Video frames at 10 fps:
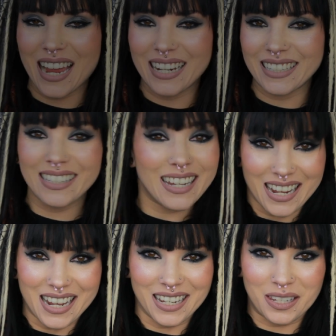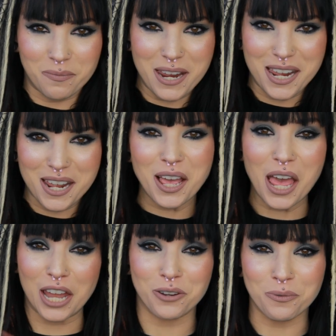guys, it's me
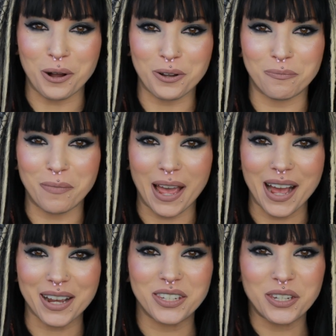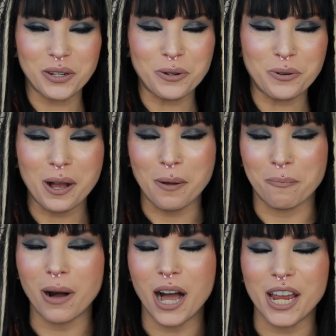and welcome back to
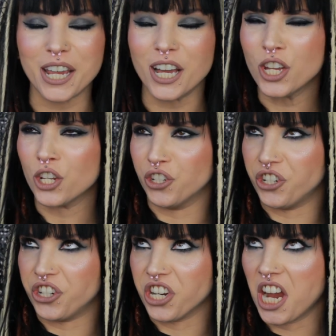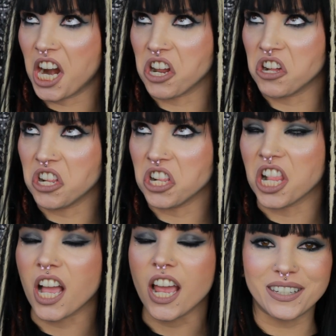my
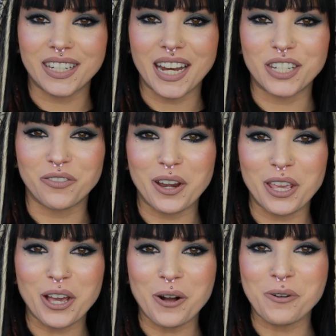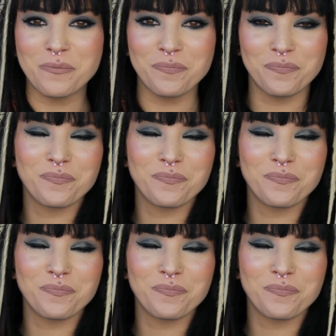channel. In today's video,